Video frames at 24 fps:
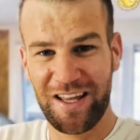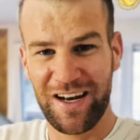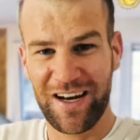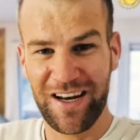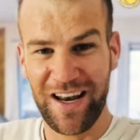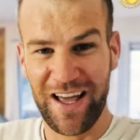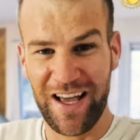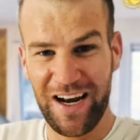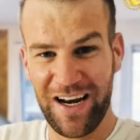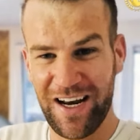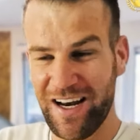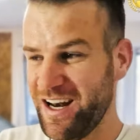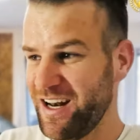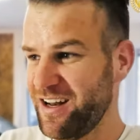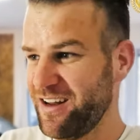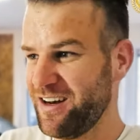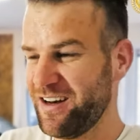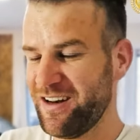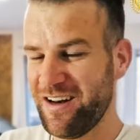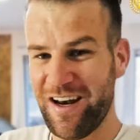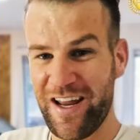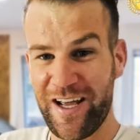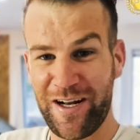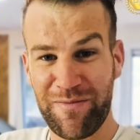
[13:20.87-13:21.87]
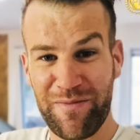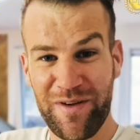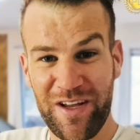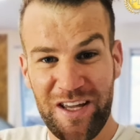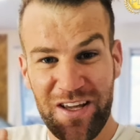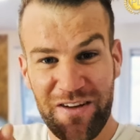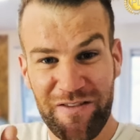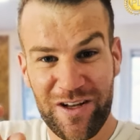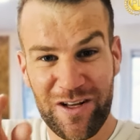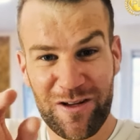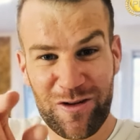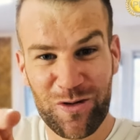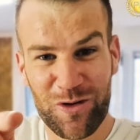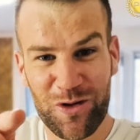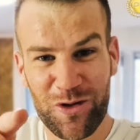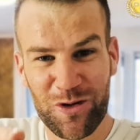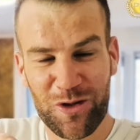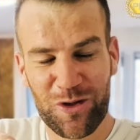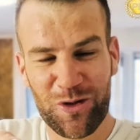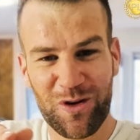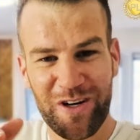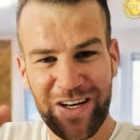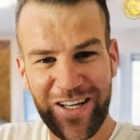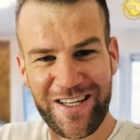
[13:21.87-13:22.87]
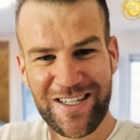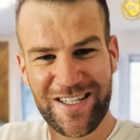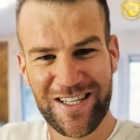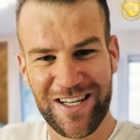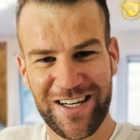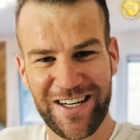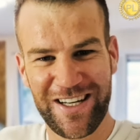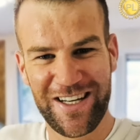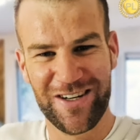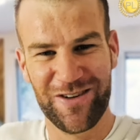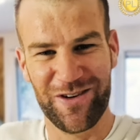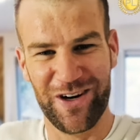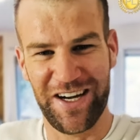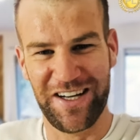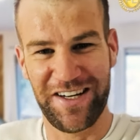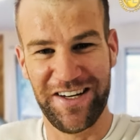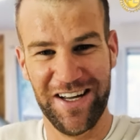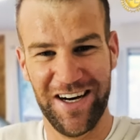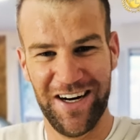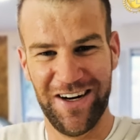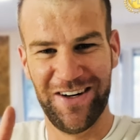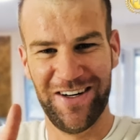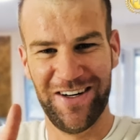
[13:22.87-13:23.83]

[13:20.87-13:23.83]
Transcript: let me give it to you to listen in right now.